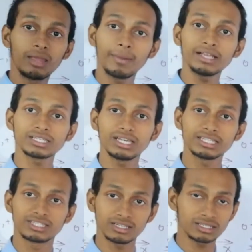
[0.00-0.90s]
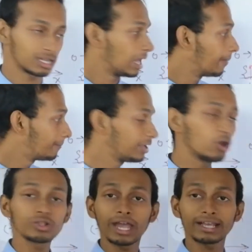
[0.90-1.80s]
image is just
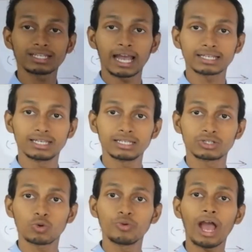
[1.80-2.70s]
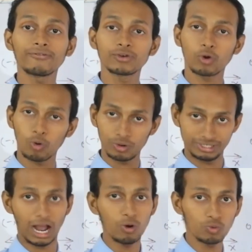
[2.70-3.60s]
below the x-axis, so we have to go
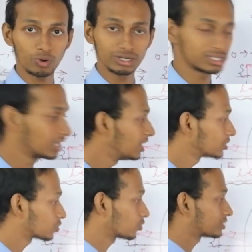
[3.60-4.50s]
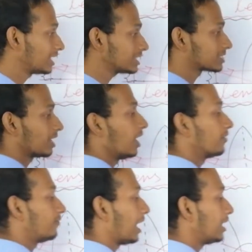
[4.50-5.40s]
downwards. So this
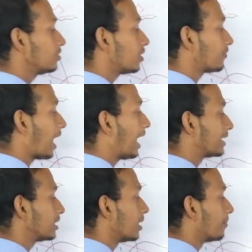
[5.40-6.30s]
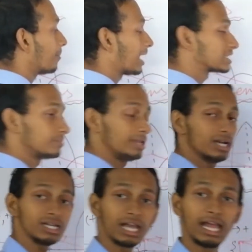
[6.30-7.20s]
value of I must be
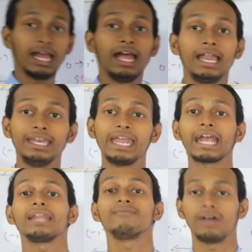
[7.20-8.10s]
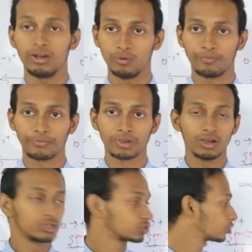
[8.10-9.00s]
a negative value.
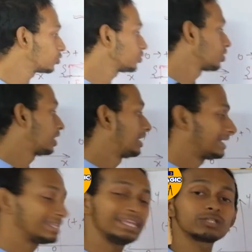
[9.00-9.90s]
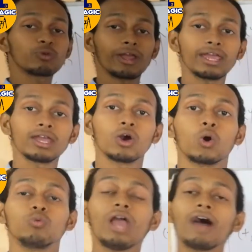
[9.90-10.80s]
So in this way,
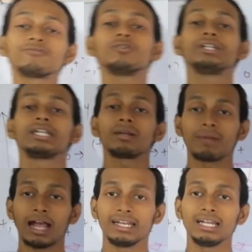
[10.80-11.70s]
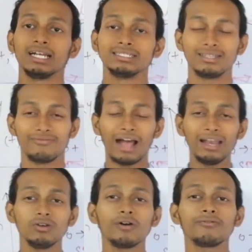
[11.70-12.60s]
we have to determine the
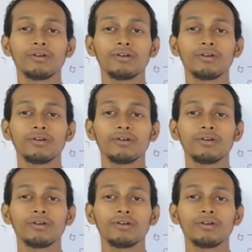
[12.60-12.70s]
value of